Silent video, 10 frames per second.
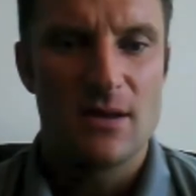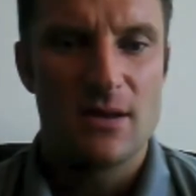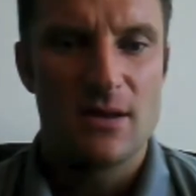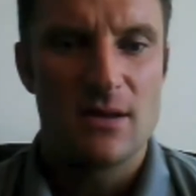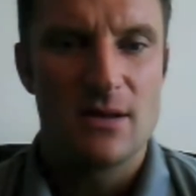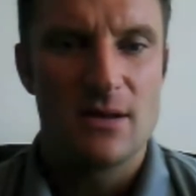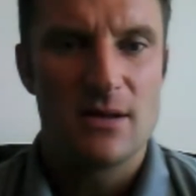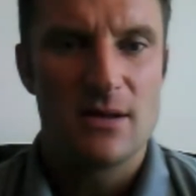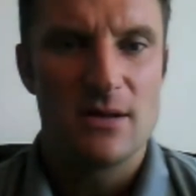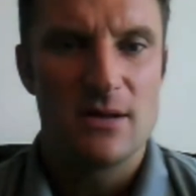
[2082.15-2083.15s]
to get
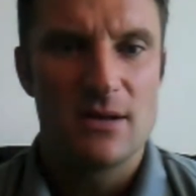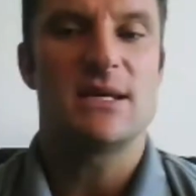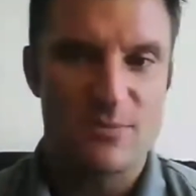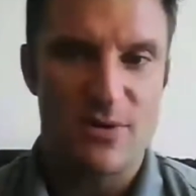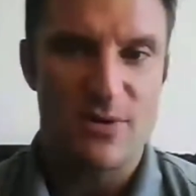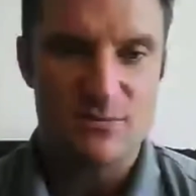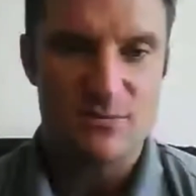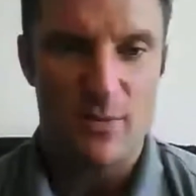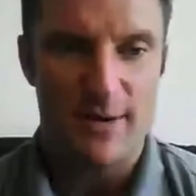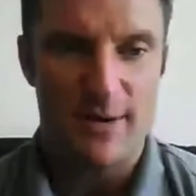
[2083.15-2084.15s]
themselves back to the present
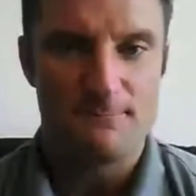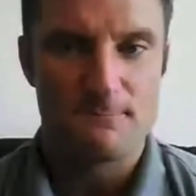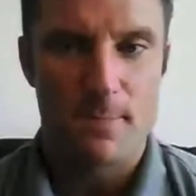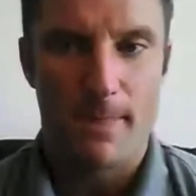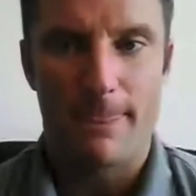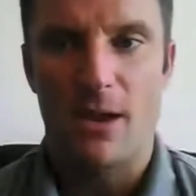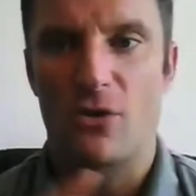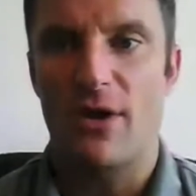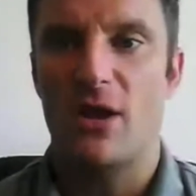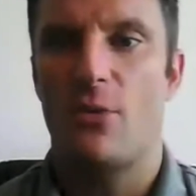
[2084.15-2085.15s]
moment.
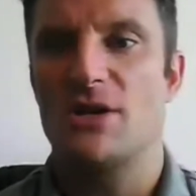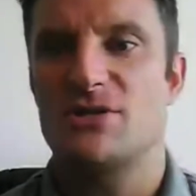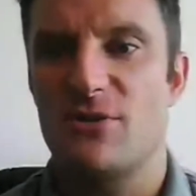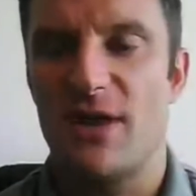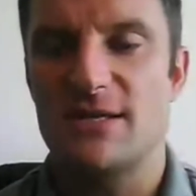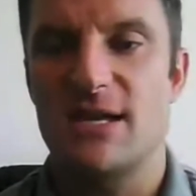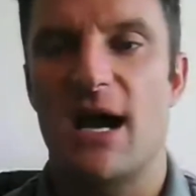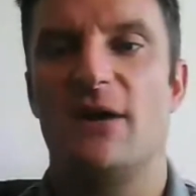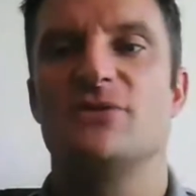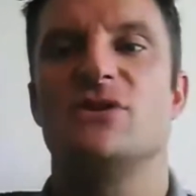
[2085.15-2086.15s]
Great question. Thanks,
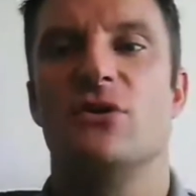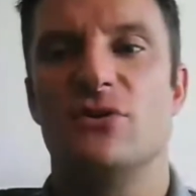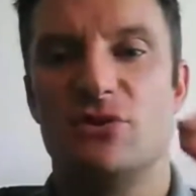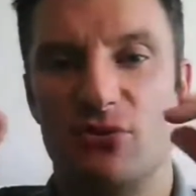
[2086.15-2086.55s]
Kyle. So